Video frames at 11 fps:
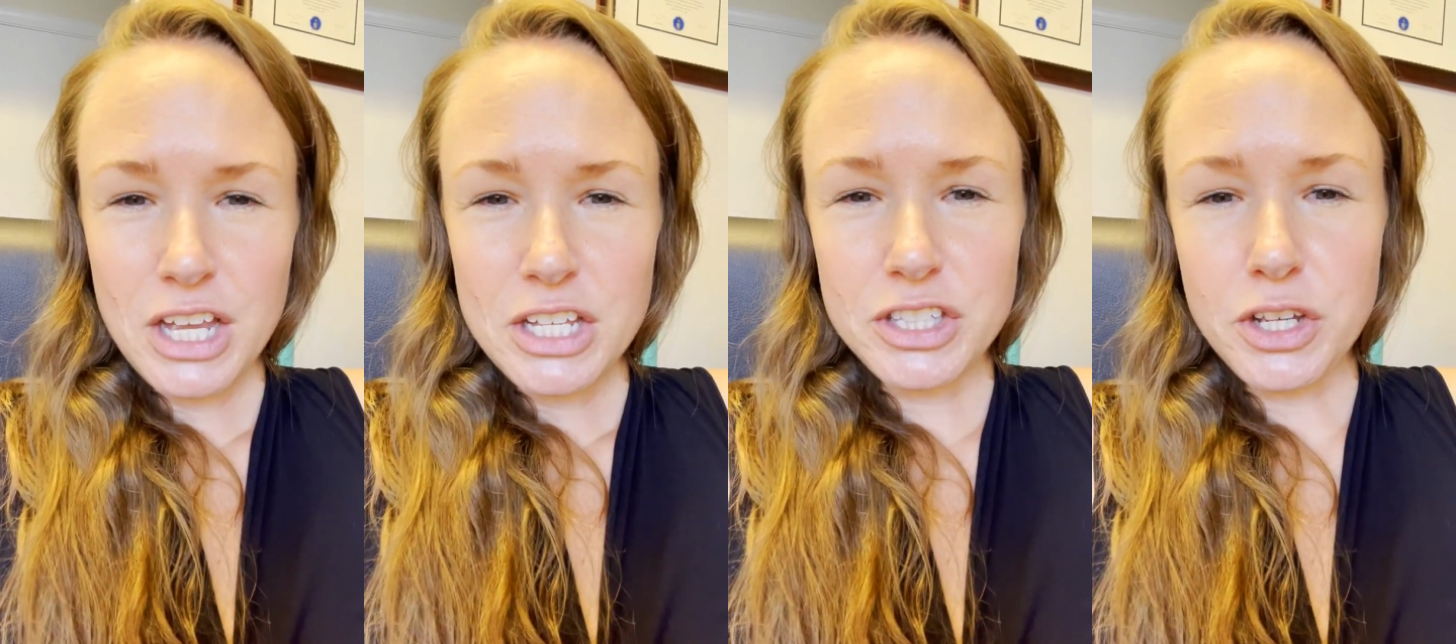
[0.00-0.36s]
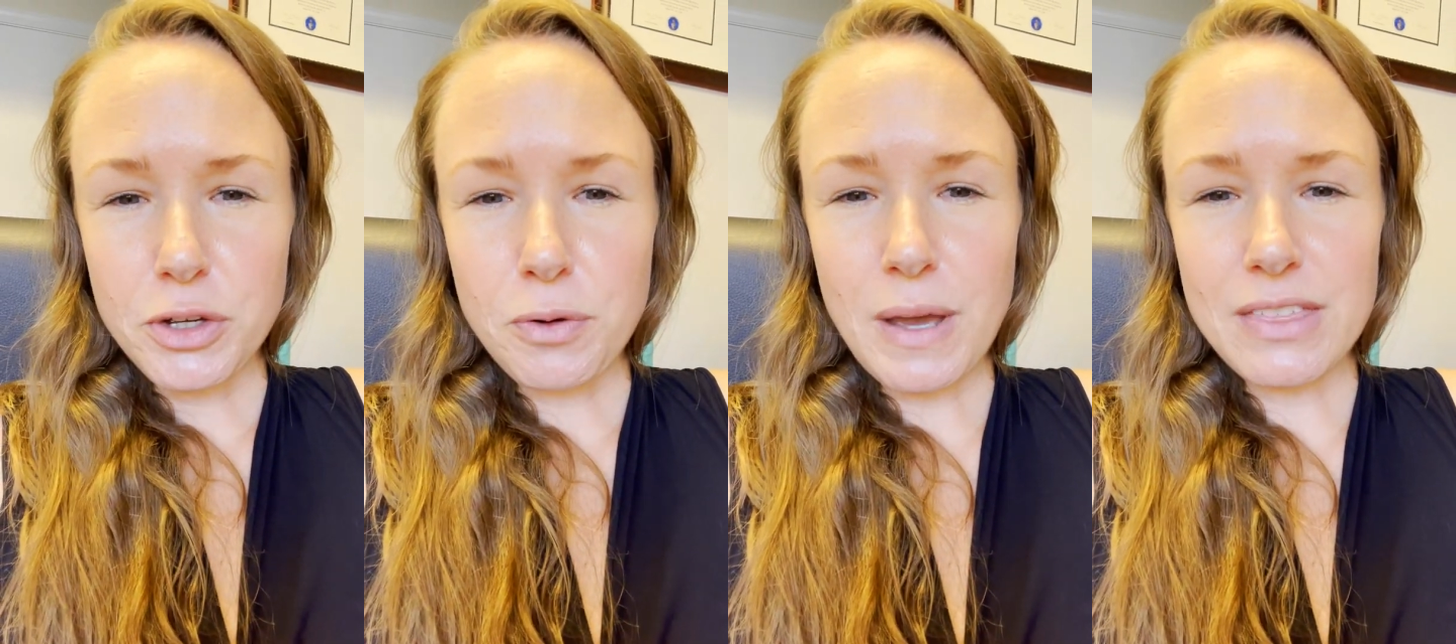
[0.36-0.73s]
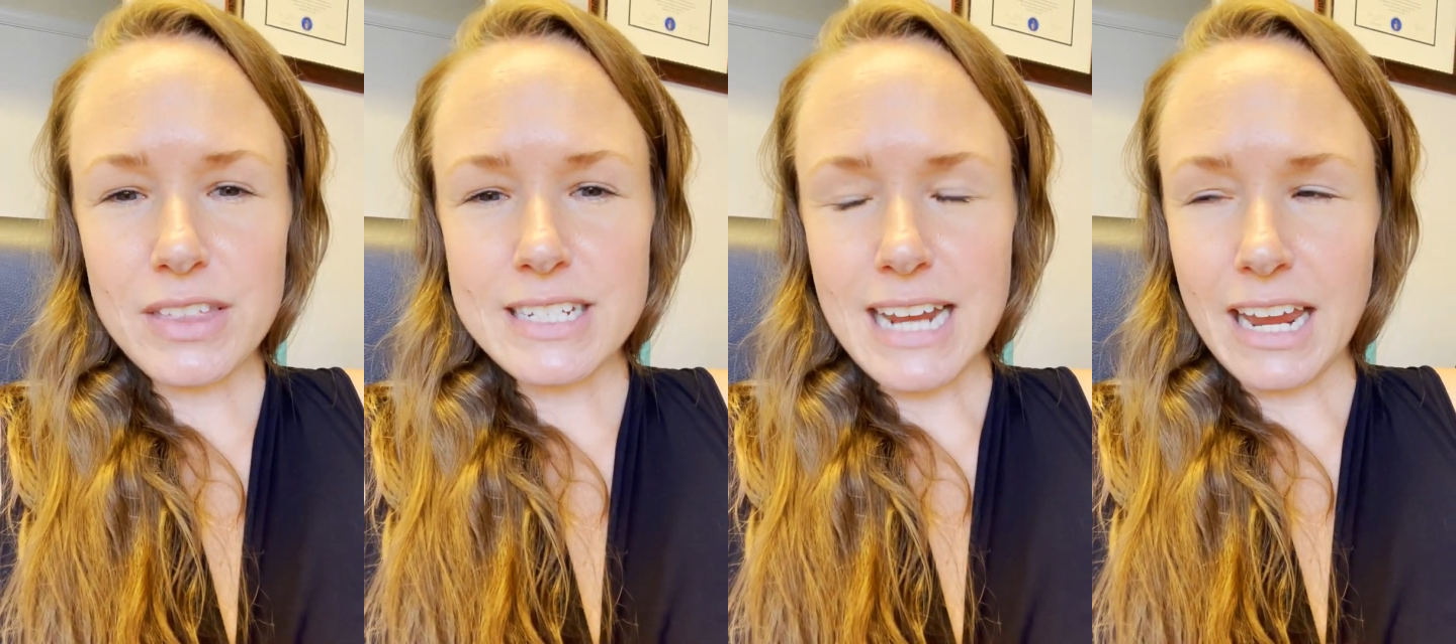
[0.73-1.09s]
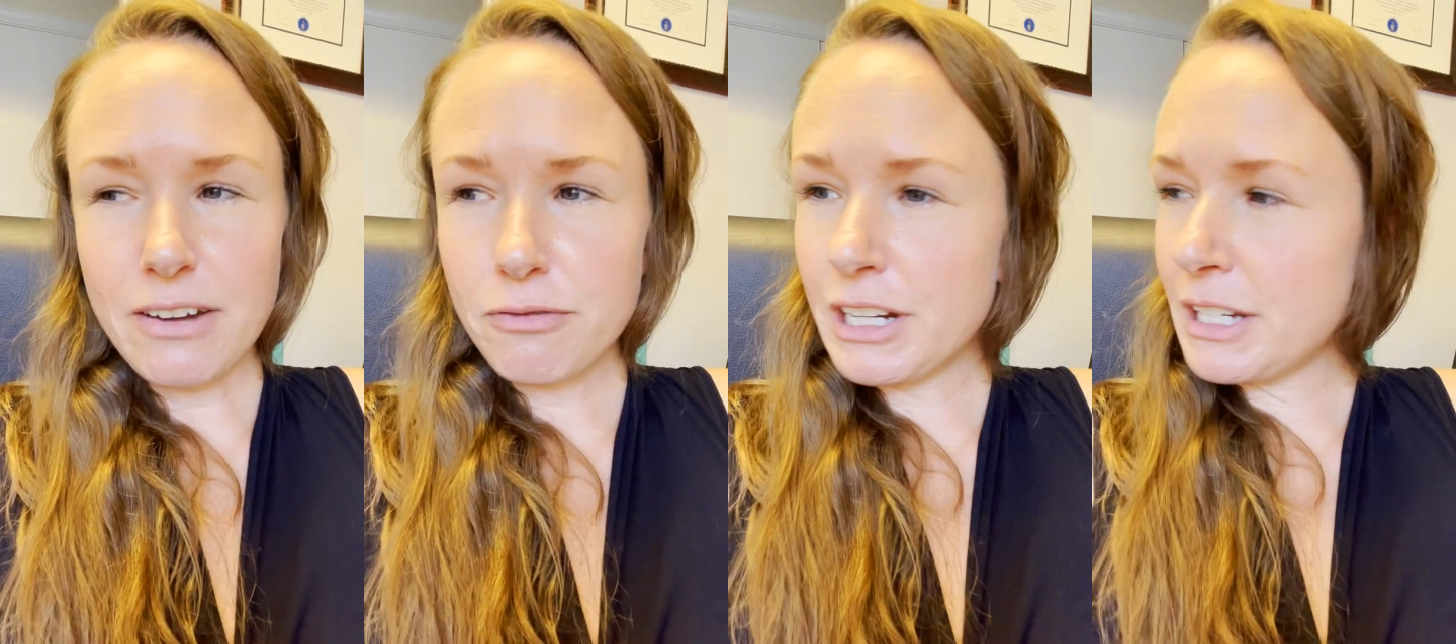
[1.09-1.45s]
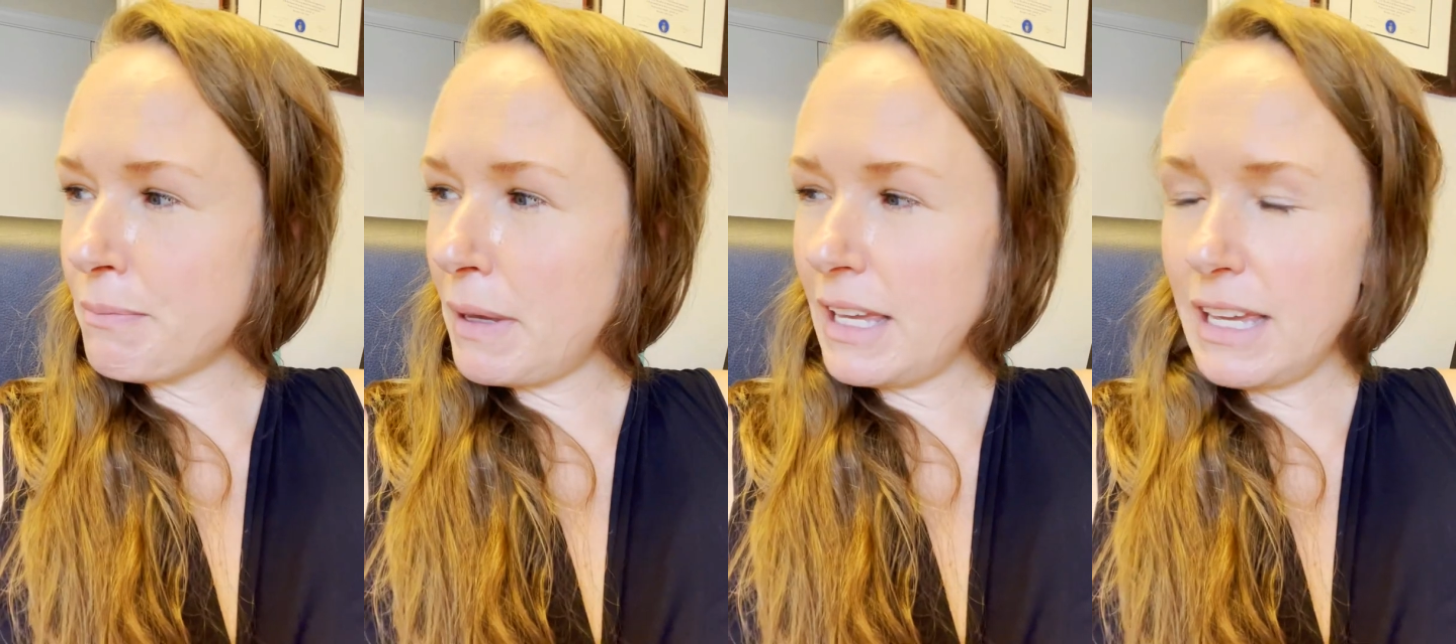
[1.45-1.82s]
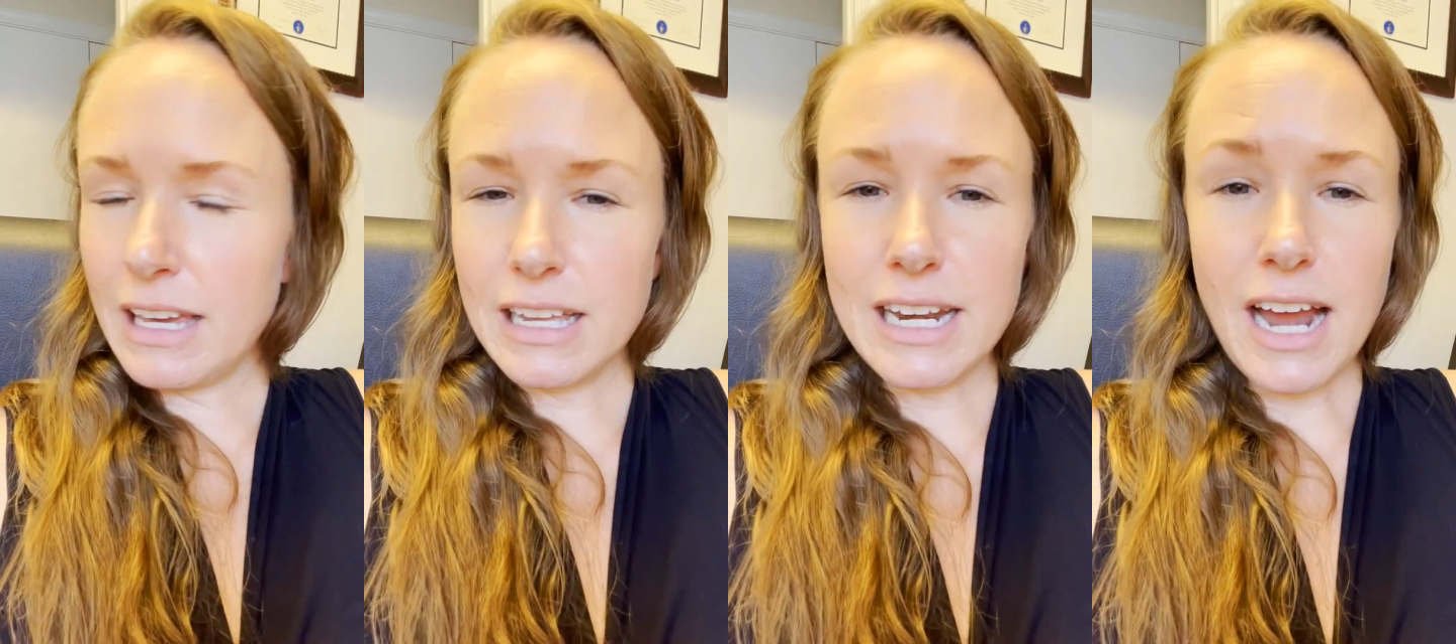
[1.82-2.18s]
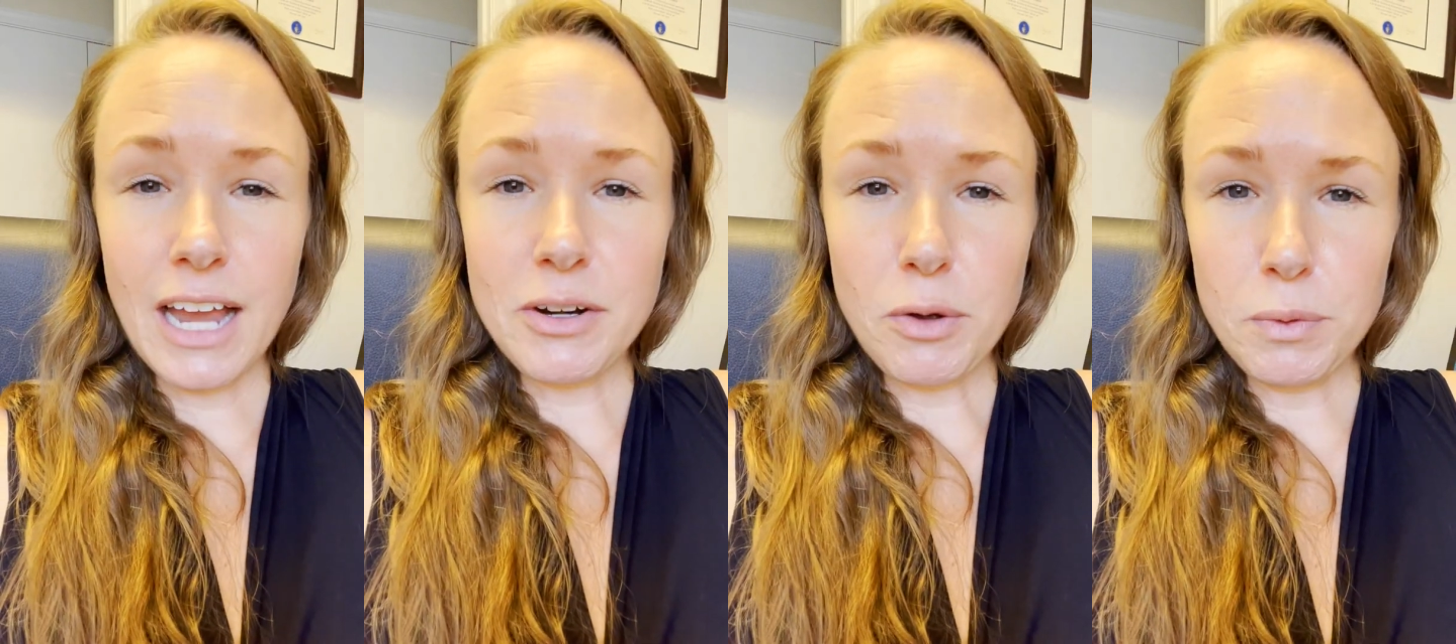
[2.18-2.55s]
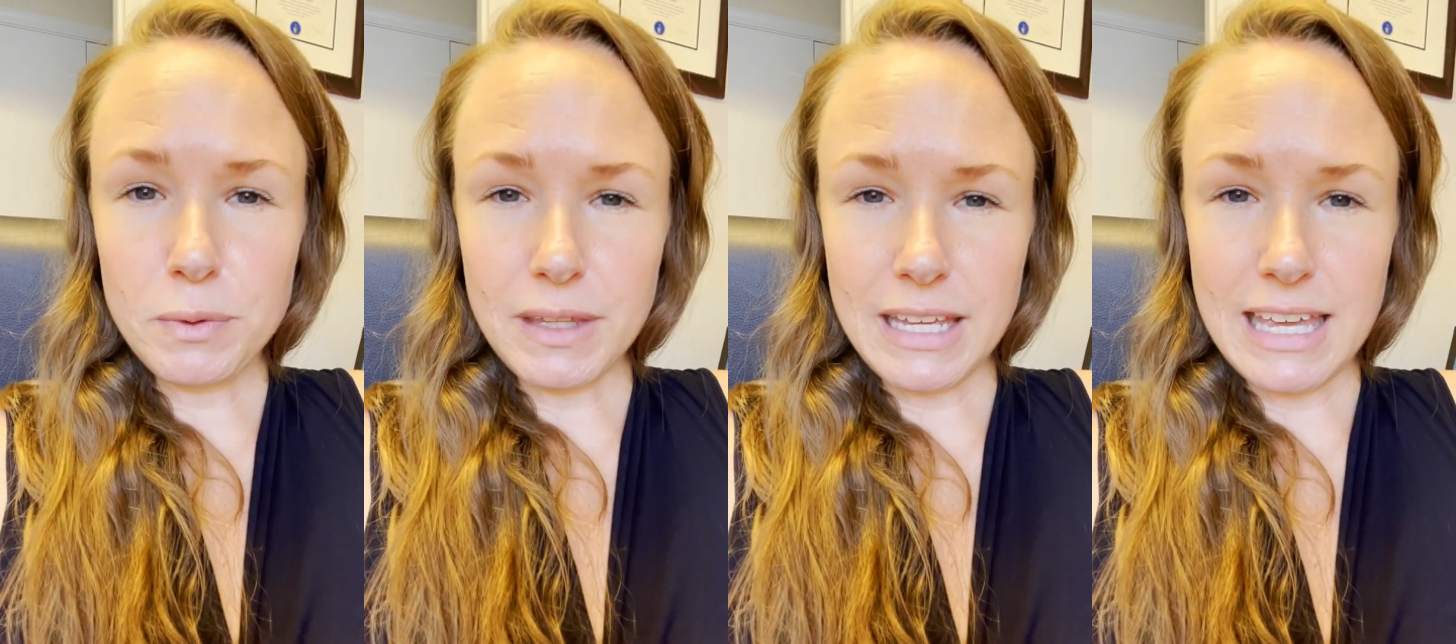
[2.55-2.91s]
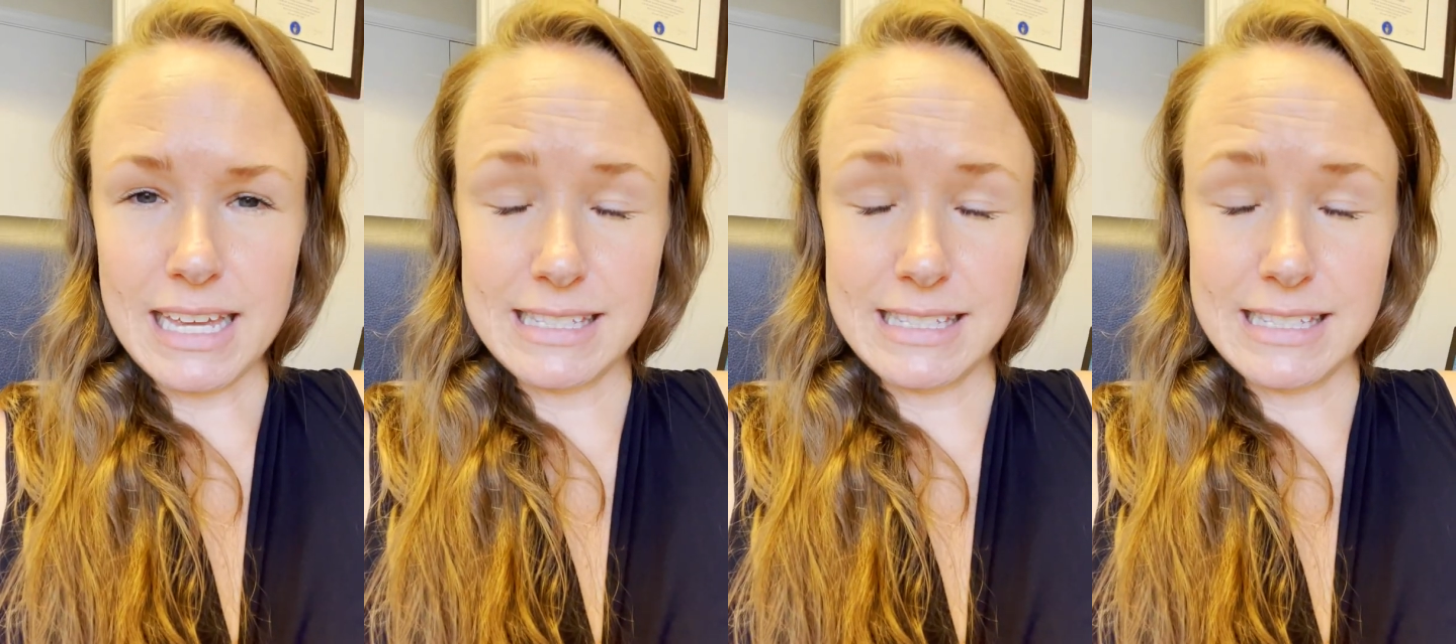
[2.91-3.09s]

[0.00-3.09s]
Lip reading: So the diaphragm, not only